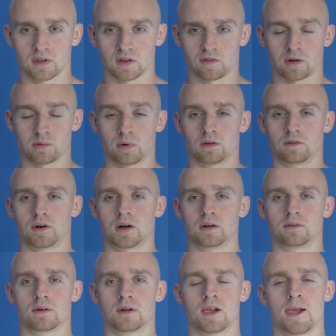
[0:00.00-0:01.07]

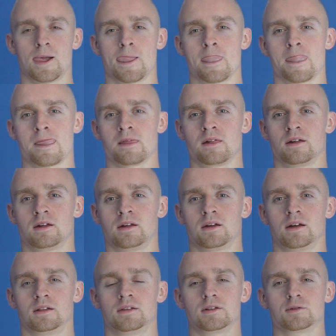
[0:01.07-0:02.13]
5x5,
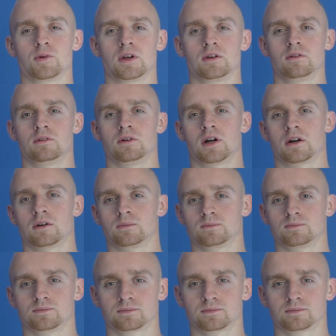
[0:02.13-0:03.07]
and this way you are